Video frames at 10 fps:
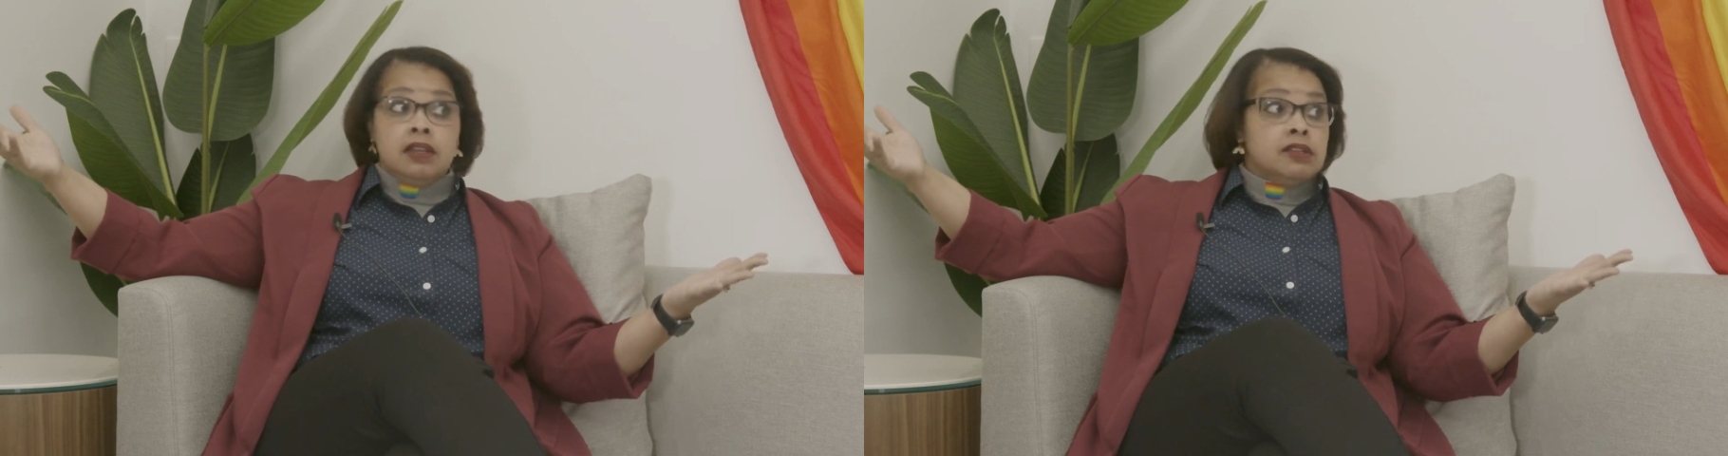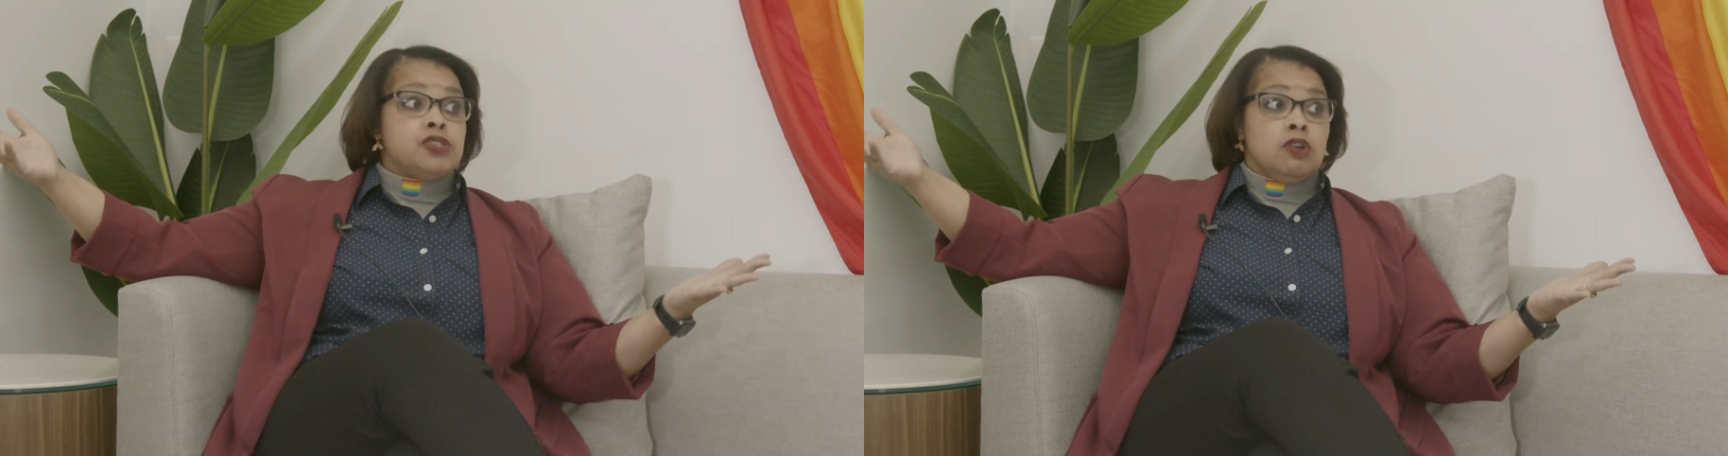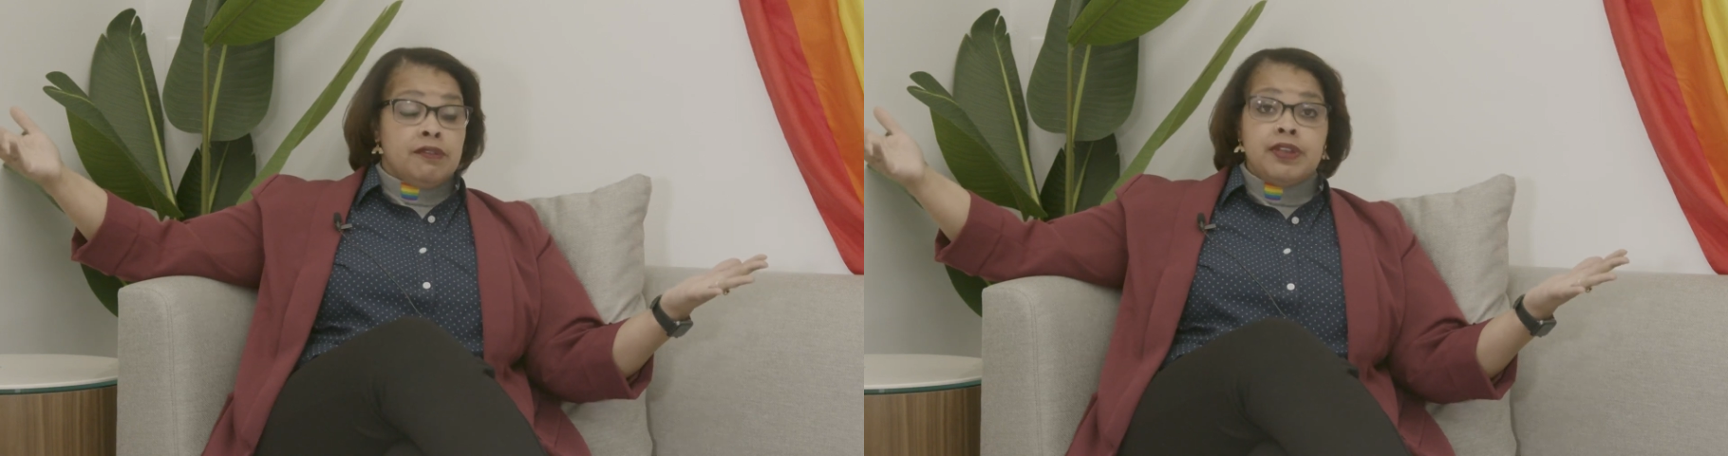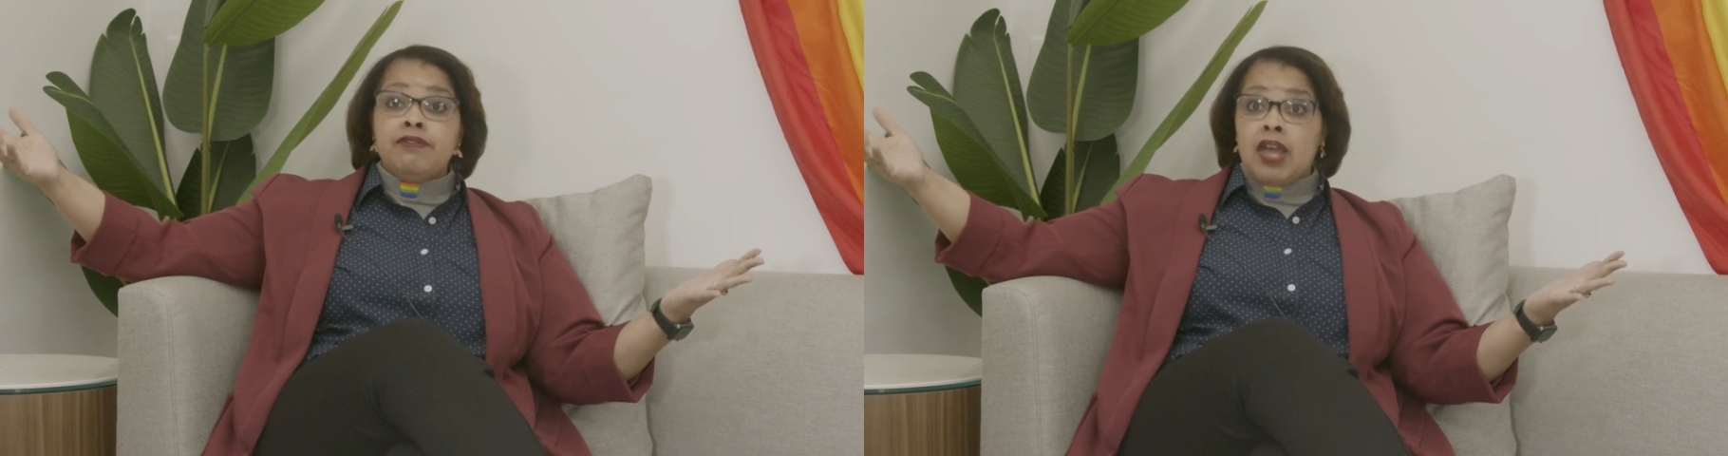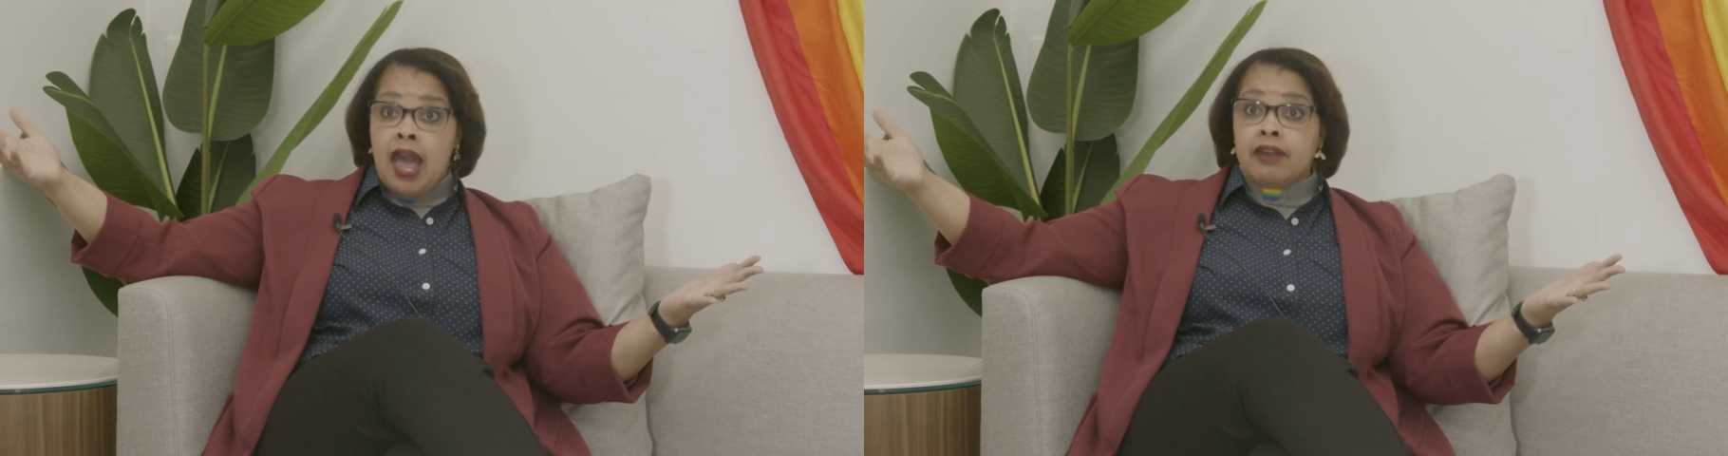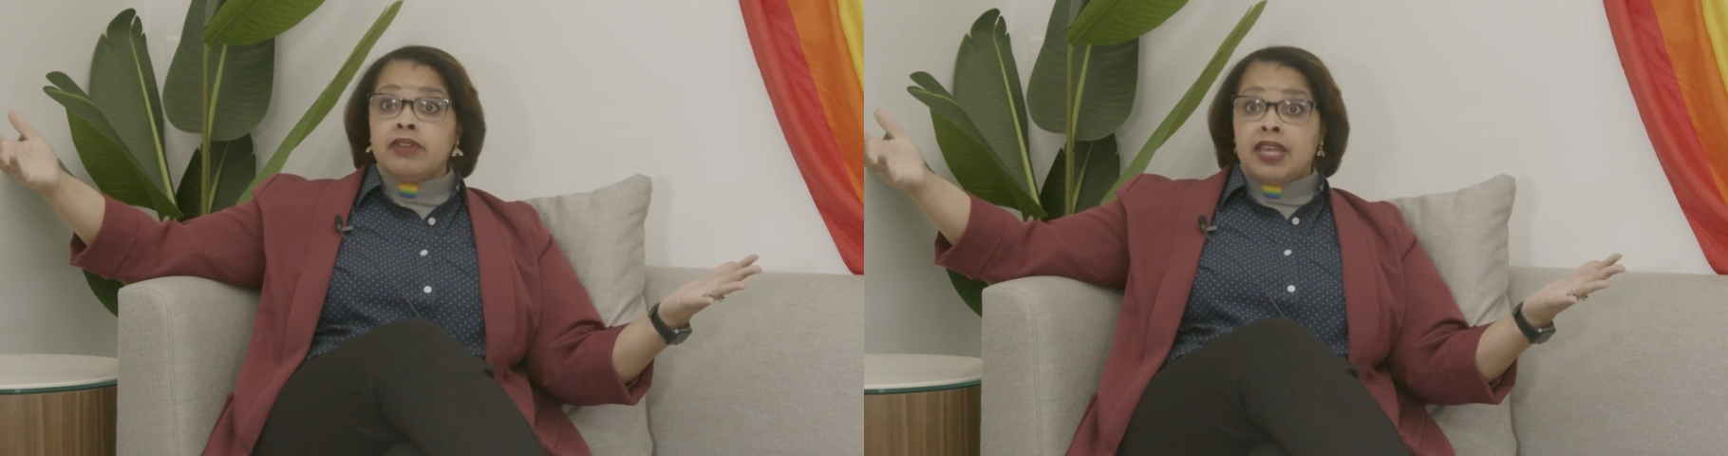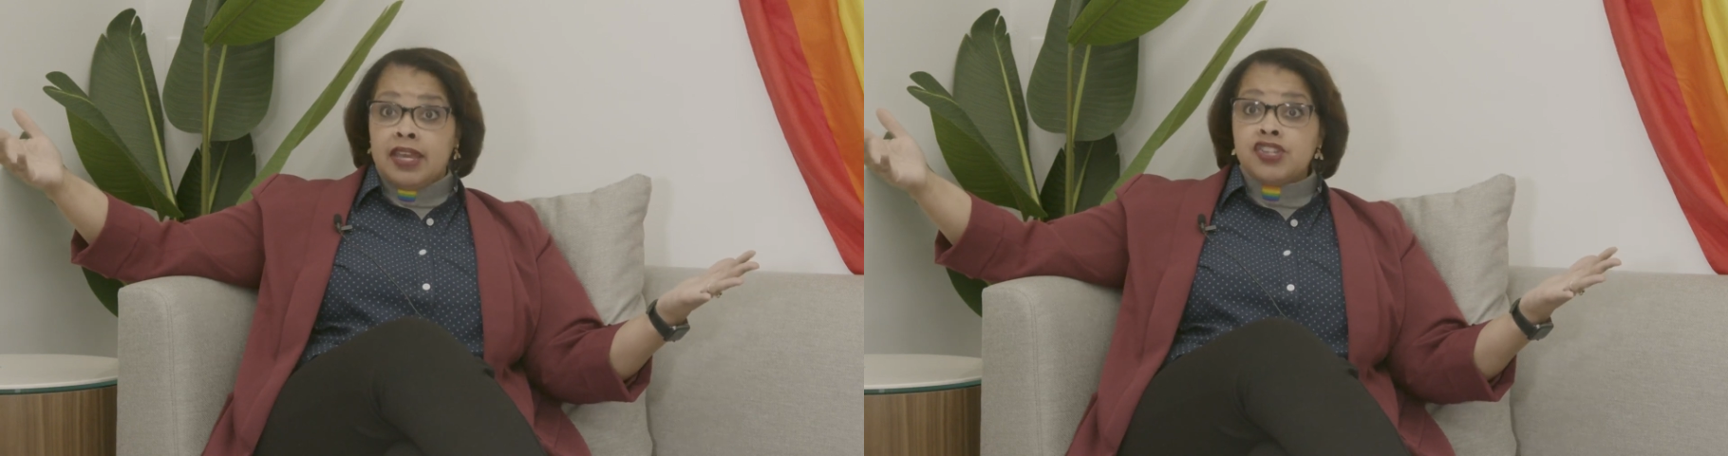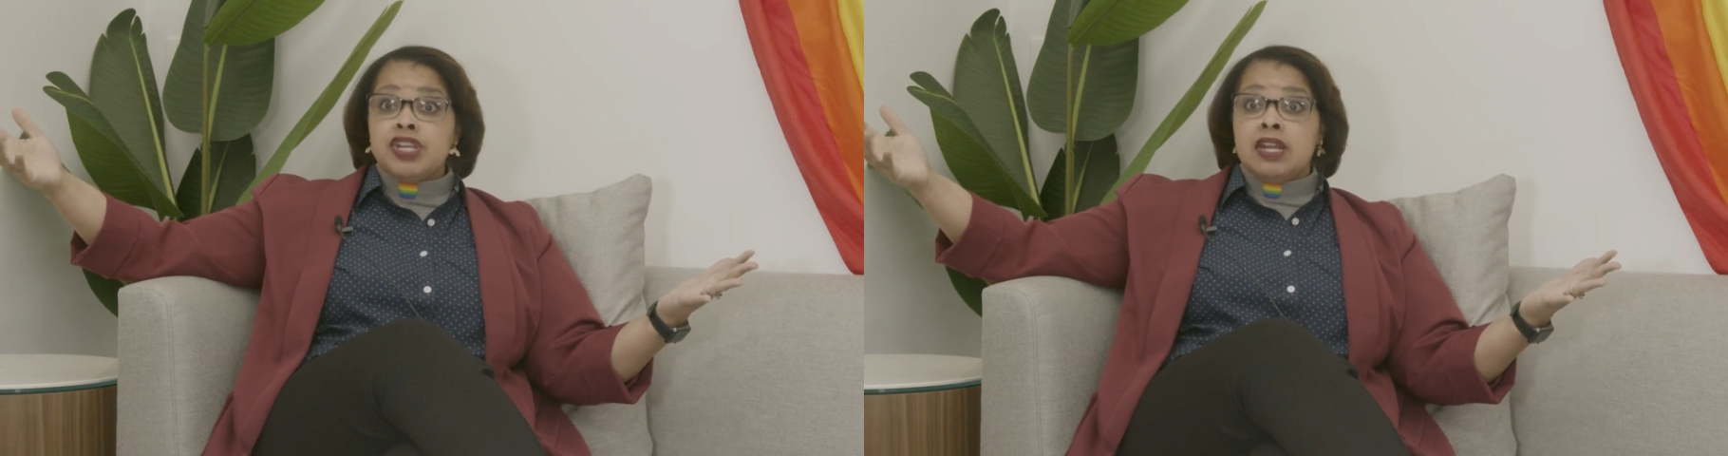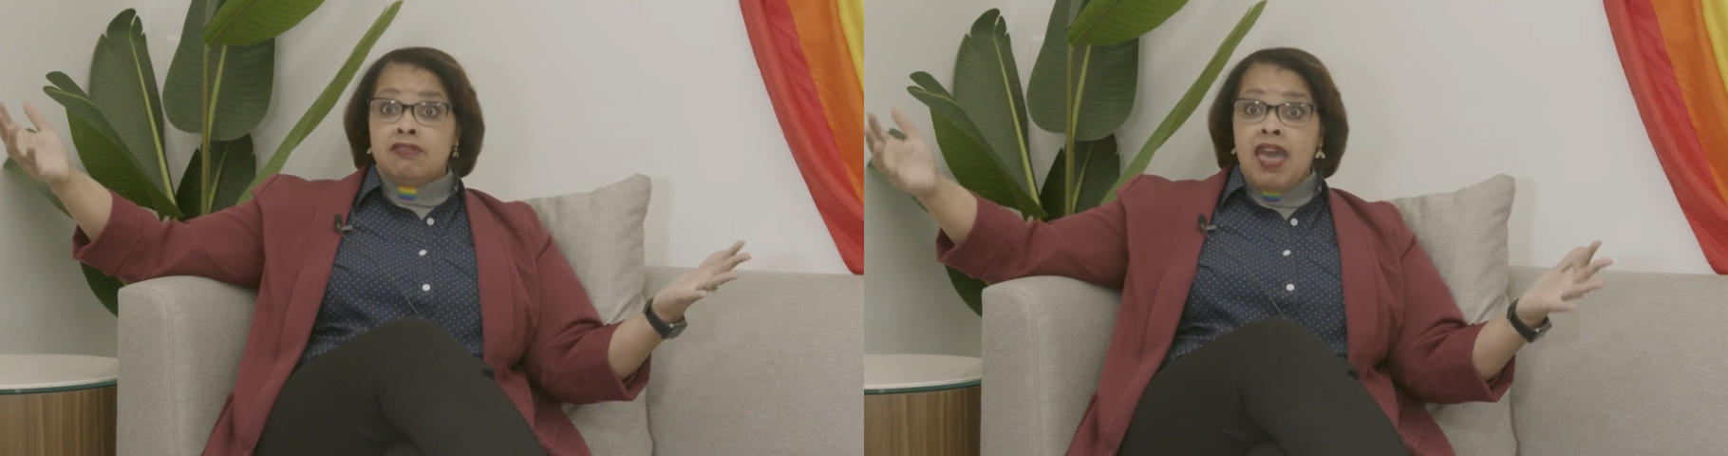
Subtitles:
conservative congregation